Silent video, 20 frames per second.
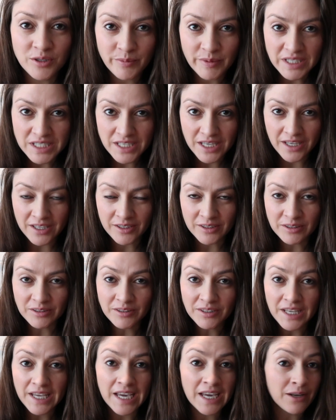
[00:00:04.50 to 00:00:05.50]
to my
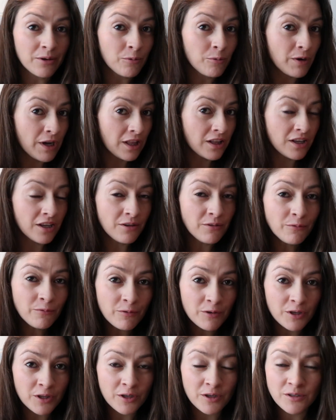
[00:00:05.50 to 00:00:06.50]
channel and welcome
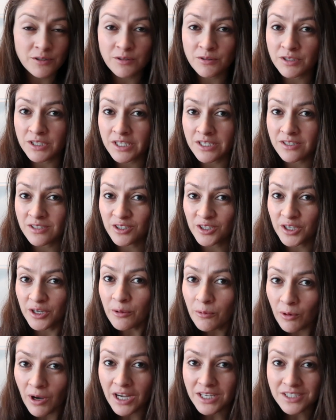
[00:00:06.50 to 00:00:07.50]
for those who just
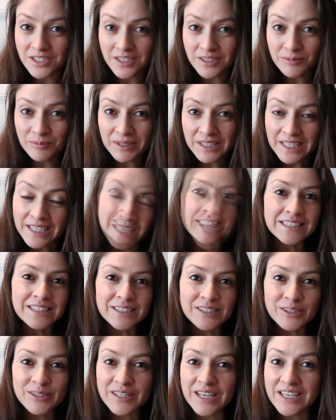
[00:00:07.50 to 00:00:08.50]
started watching me.
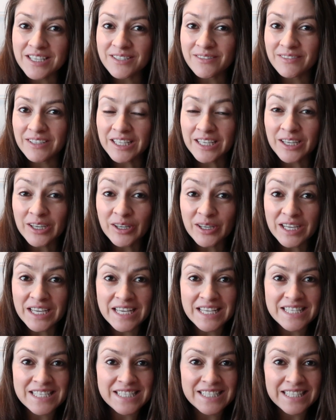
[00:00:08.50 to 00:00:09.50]
today's video
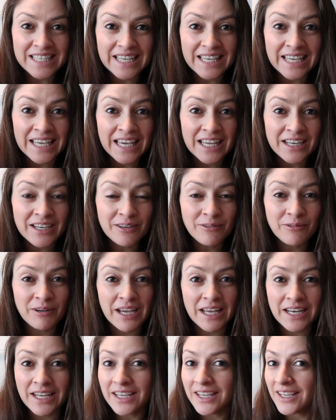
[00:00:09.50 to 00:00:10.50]
is getting
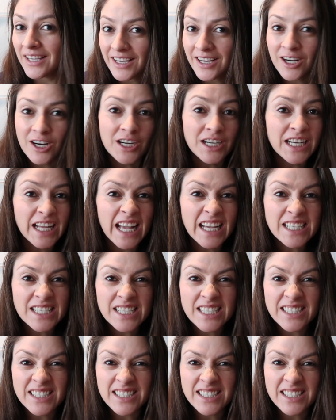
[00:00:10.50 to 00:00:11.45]
ready Kardashian